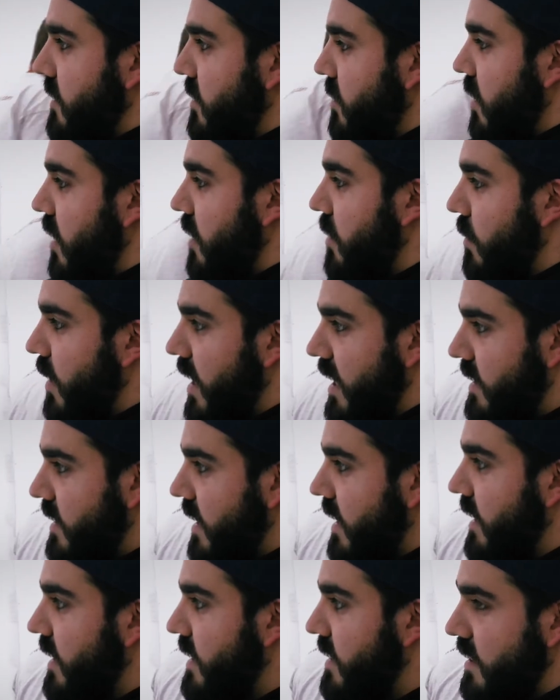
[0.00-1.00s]
do otherwise
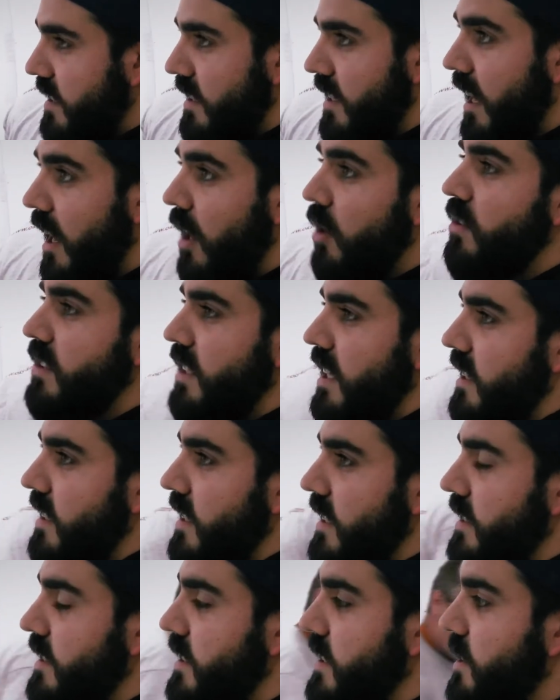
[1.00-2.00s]
that looks
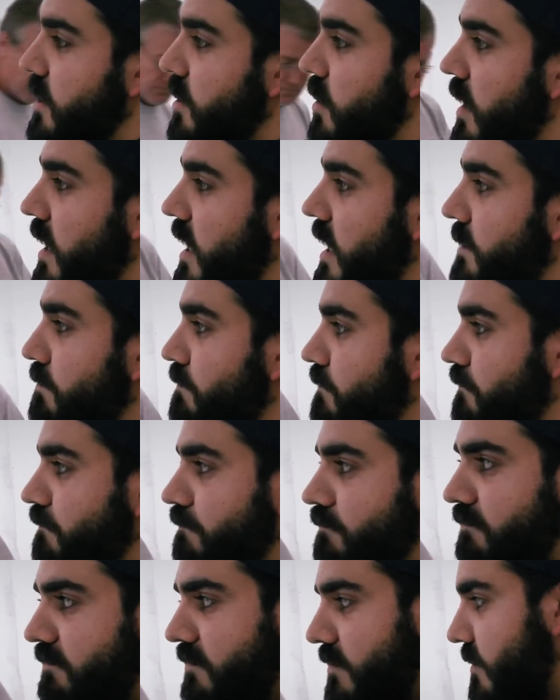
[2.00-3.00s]
like it. So,
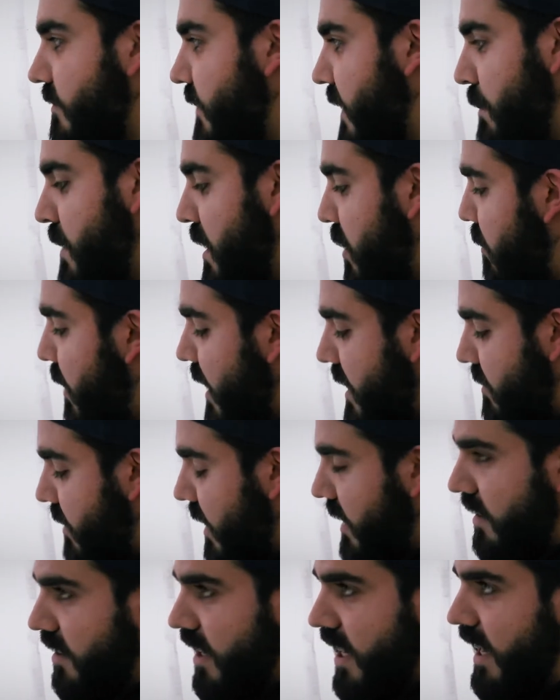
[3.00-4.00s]
and the best
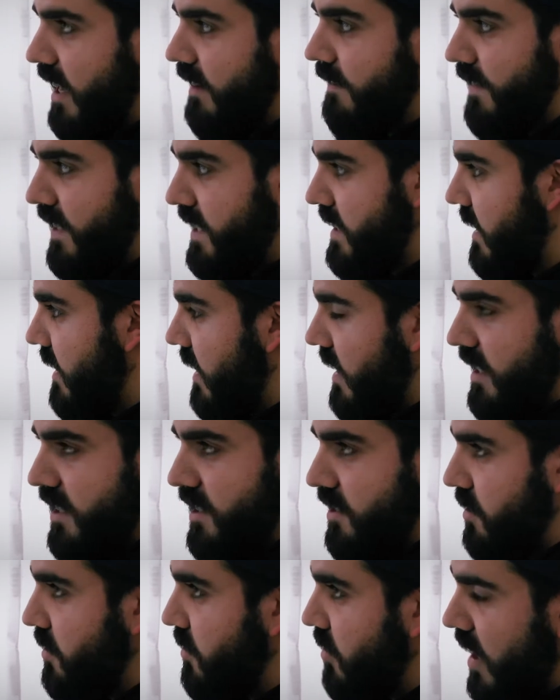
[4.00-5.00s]
training you can have physically
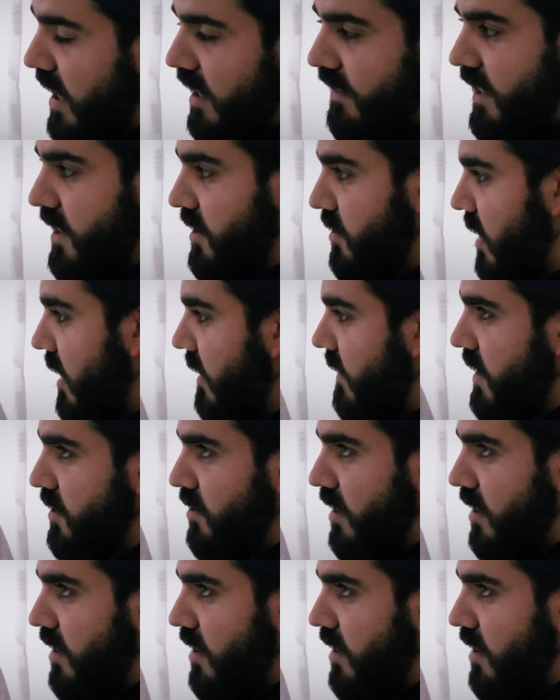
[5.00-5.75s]
is to drive and drive and